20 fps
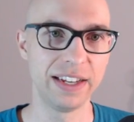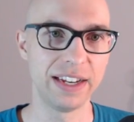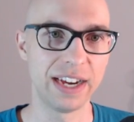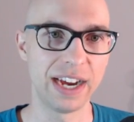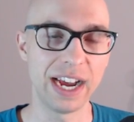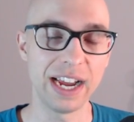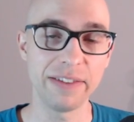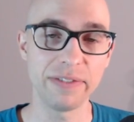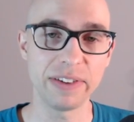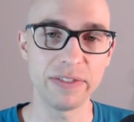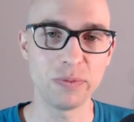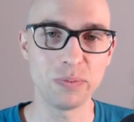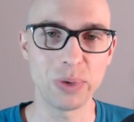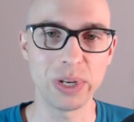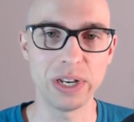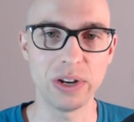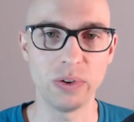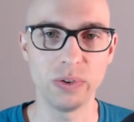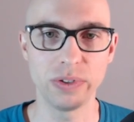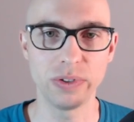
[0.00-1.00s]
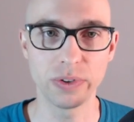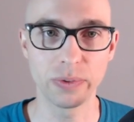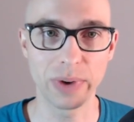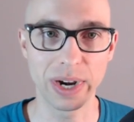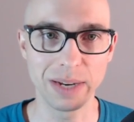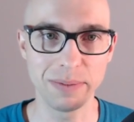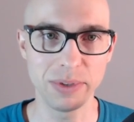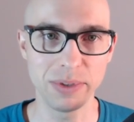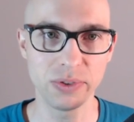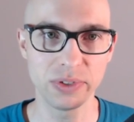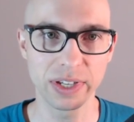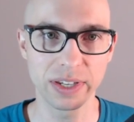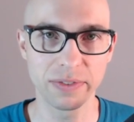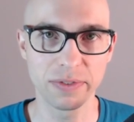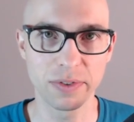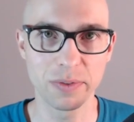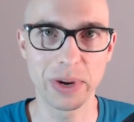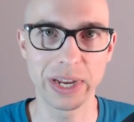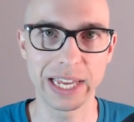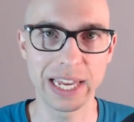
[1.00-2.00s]
I've even been known to write music for
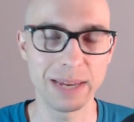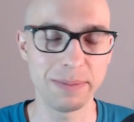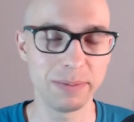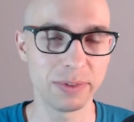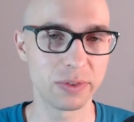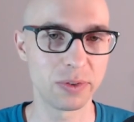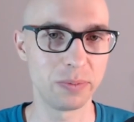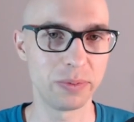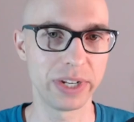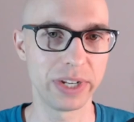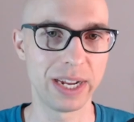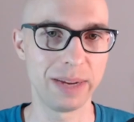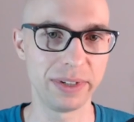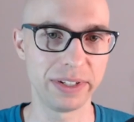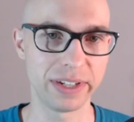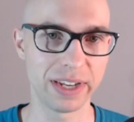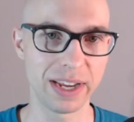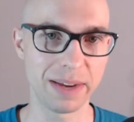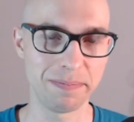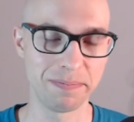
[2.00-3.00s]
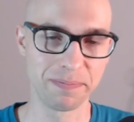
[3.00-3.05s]
my games from time to time.